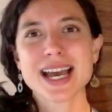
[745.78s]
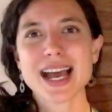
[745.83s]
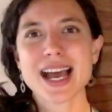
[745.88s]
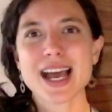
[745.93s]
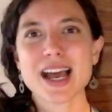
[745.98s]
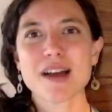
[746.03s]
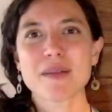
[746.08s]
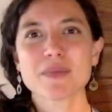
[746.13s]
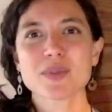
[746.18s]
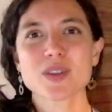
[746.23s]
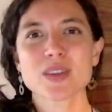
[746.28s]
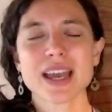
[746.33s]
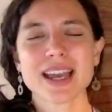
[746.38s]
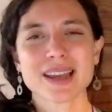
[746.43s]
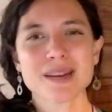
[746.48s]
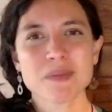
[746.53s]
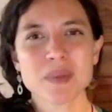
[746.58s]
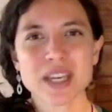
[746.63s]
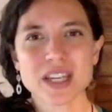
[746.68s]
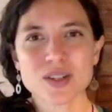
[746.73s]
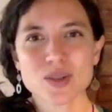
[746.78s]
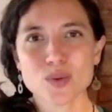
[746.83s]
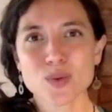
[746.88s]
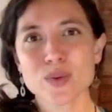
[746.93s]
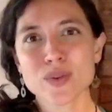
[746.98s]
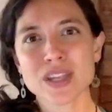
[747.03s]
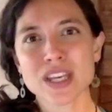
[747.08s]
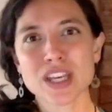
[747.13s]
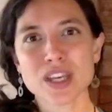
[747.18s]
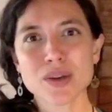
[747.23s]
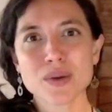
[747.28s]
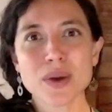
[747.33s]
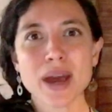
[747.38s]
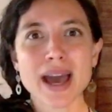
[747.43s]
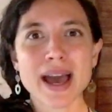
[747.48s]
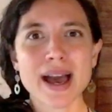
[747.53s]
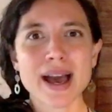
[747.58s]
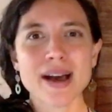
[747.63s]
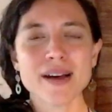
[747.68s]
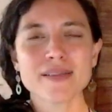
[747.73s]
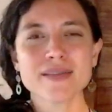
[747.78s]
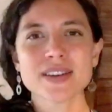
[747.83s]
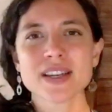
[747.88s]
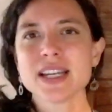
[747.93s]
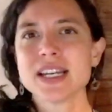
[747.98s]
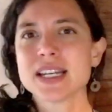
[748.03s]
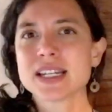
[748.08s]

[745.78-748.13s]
So that can be a tool that you have